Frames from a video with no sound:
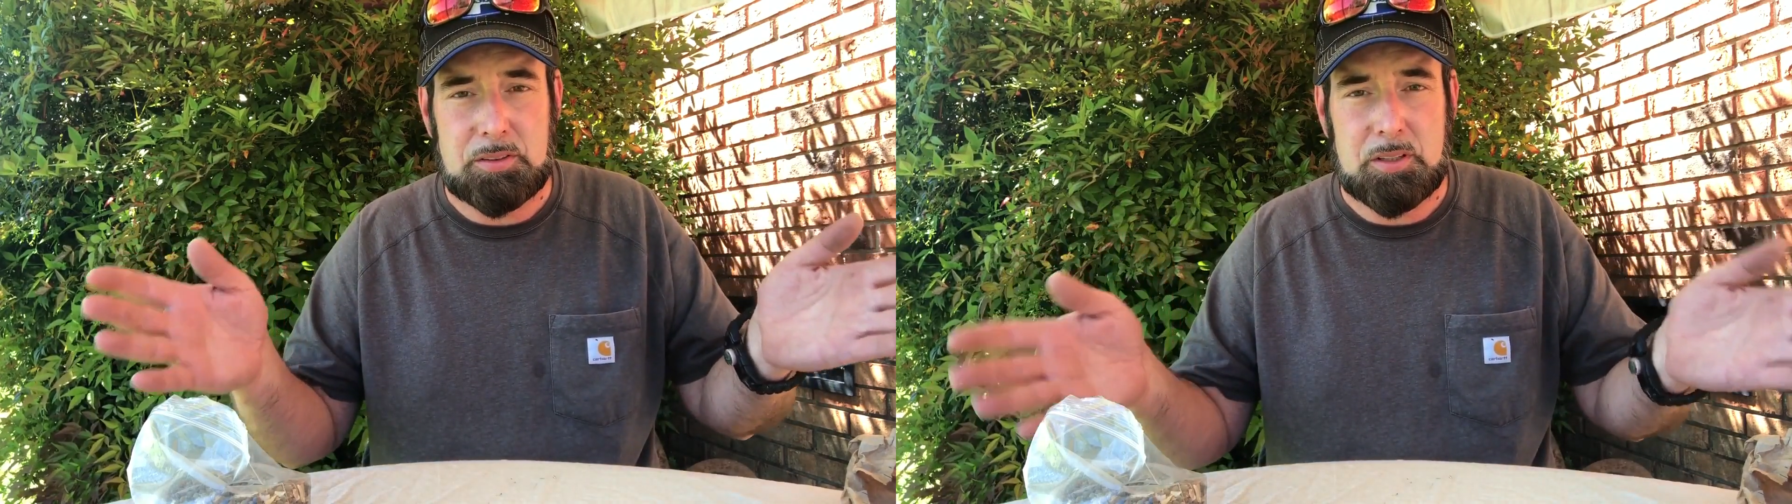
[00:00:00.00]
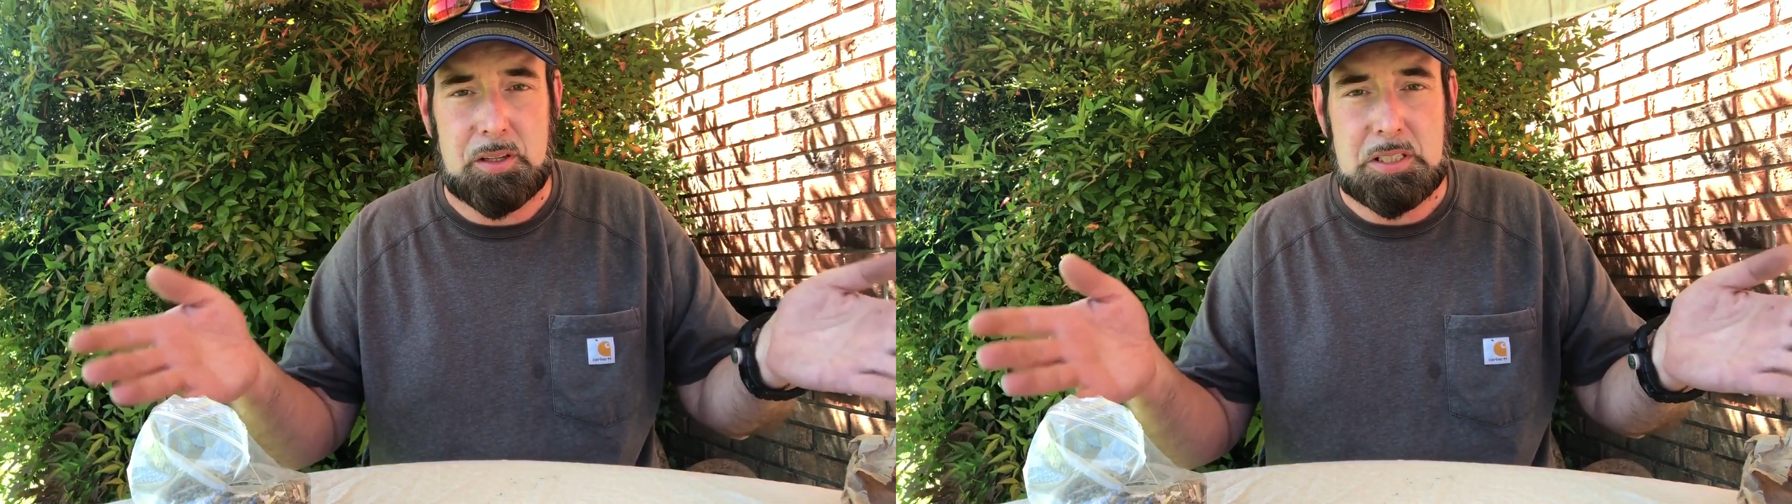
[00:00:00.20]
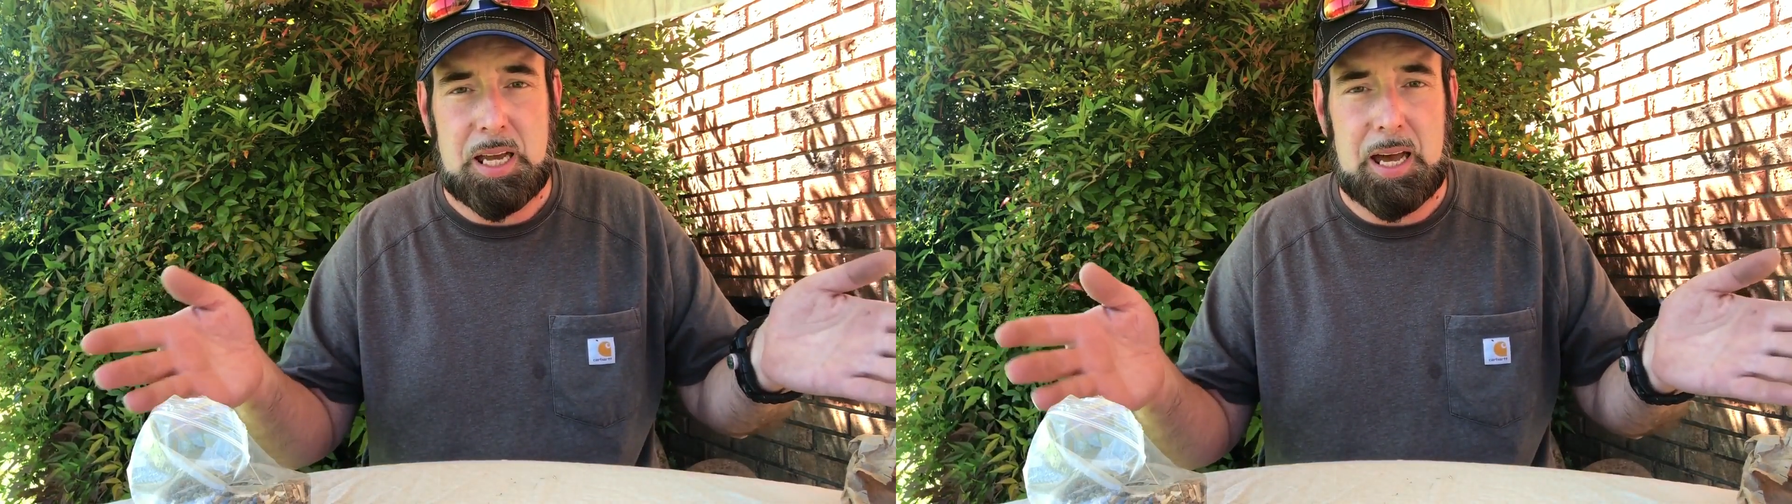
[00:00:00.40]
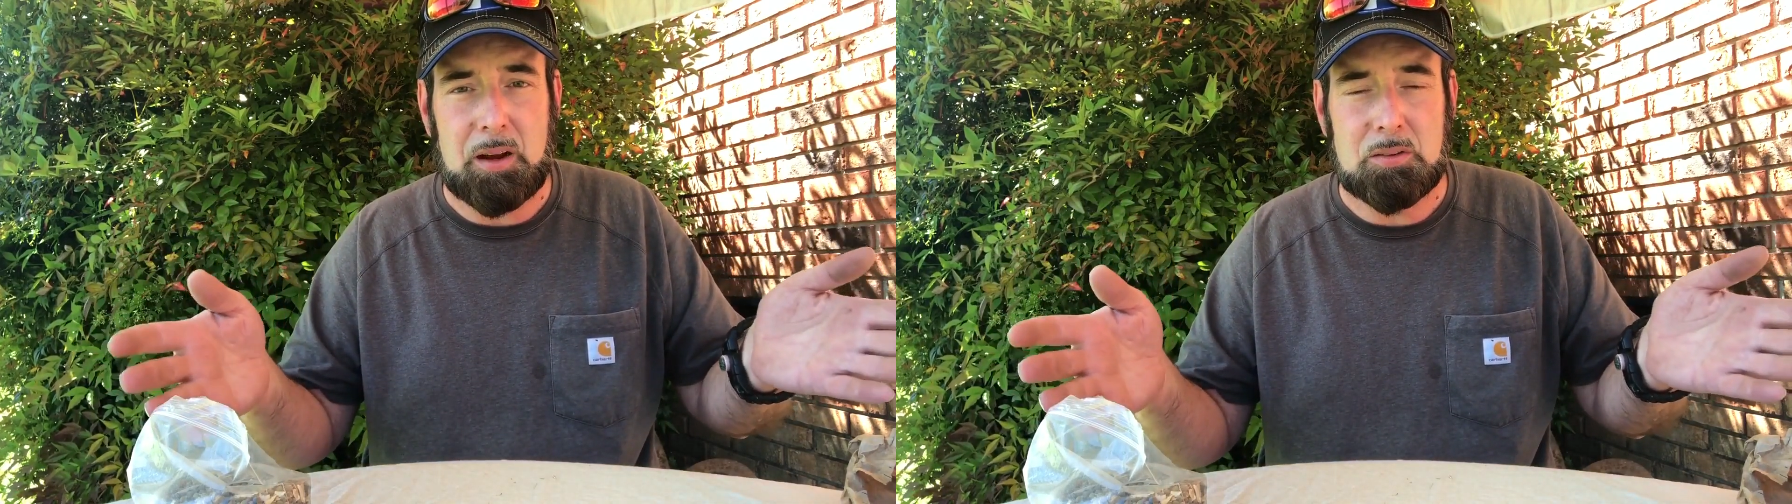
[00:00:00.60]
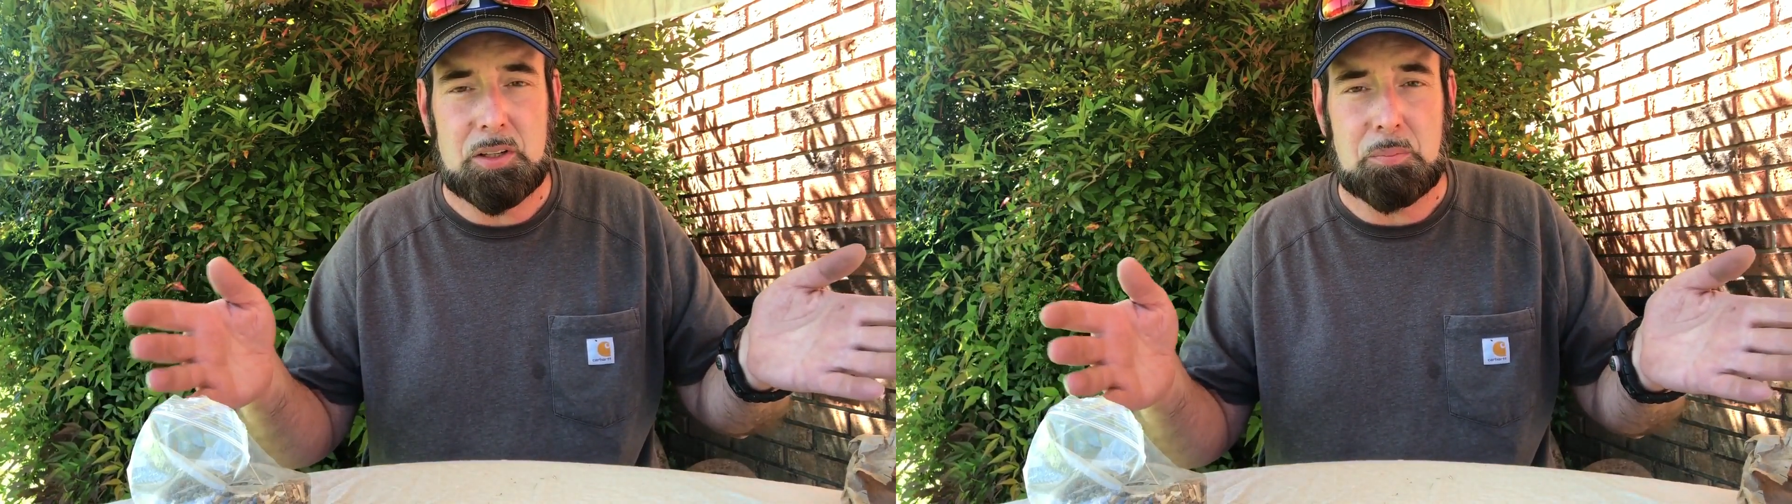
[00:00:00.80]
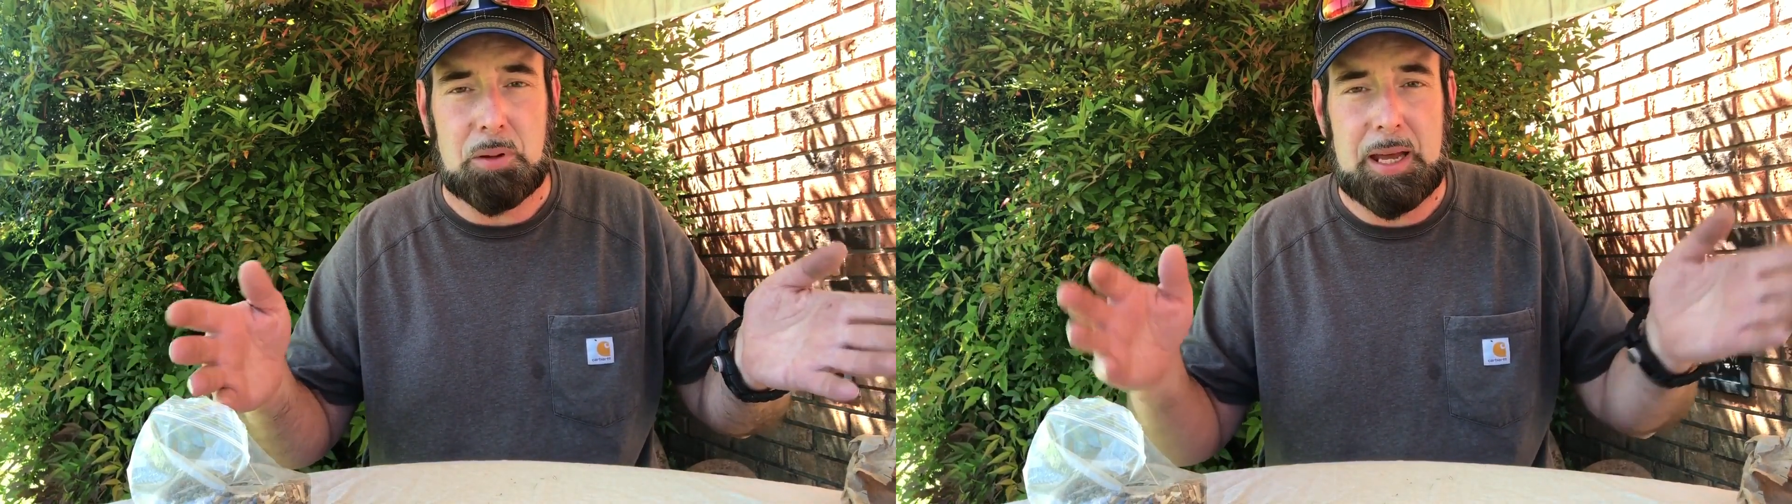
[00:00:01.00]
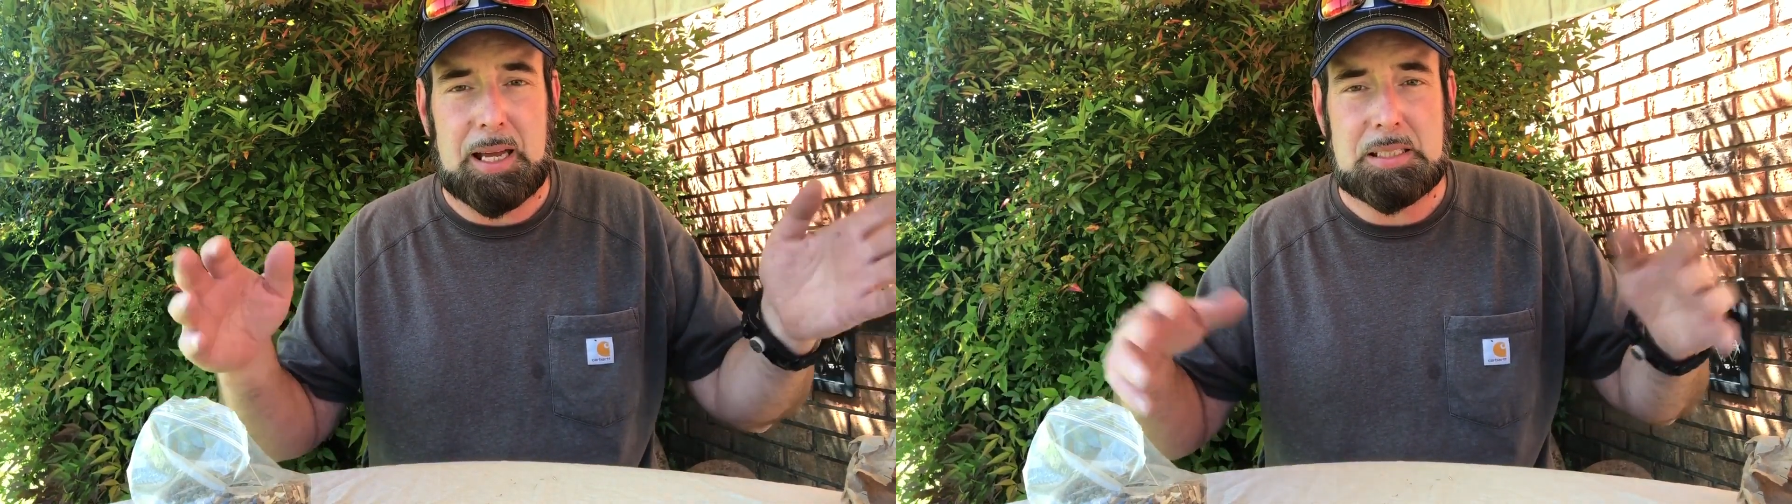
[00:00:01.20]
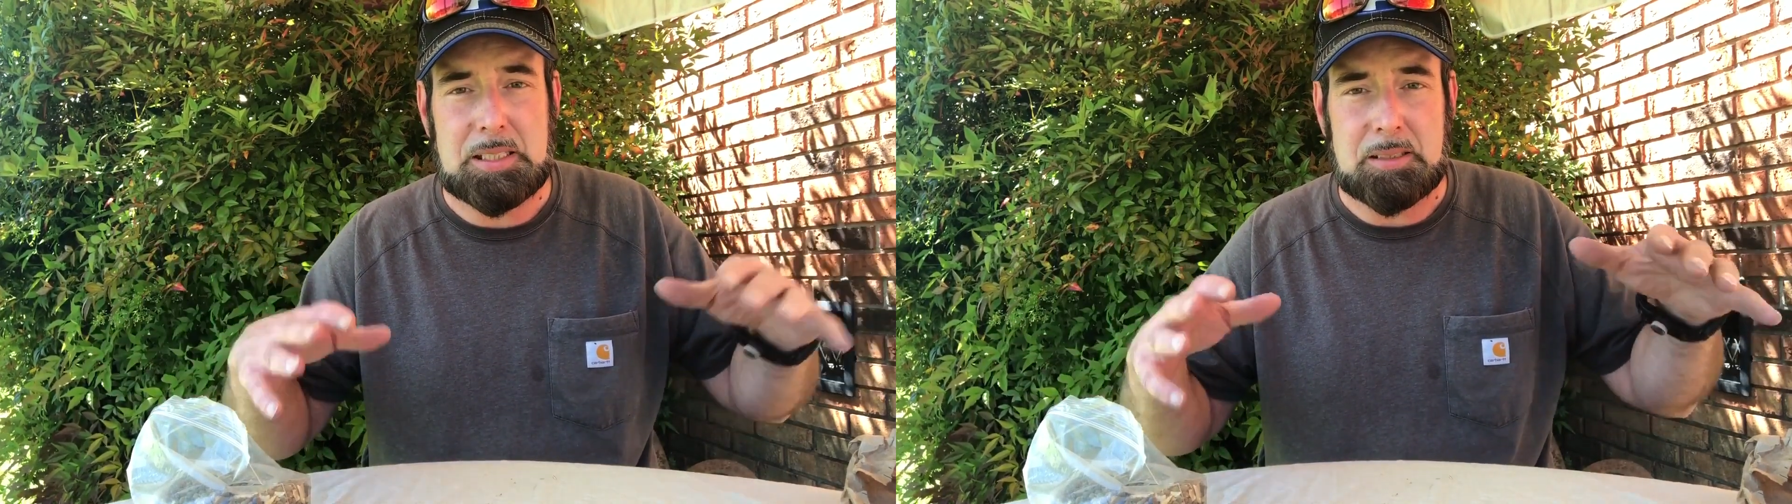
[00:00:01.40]
to the side onto the
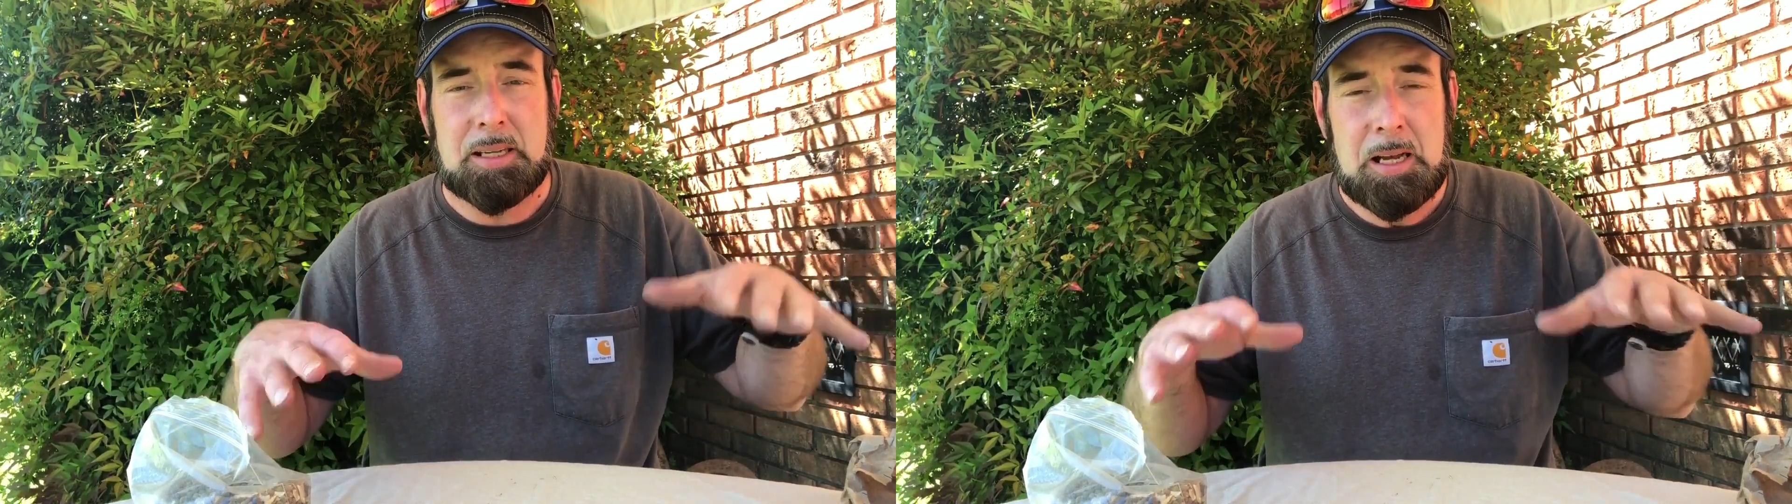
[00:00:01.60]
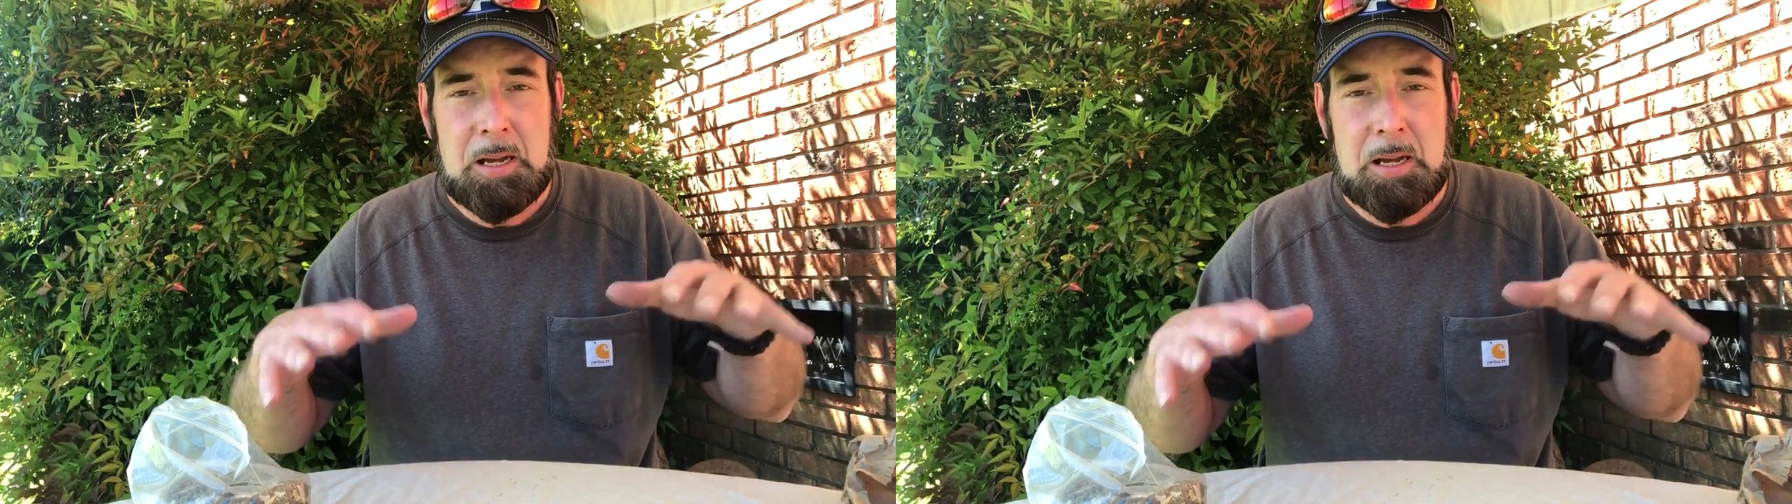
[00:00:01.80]
plants and,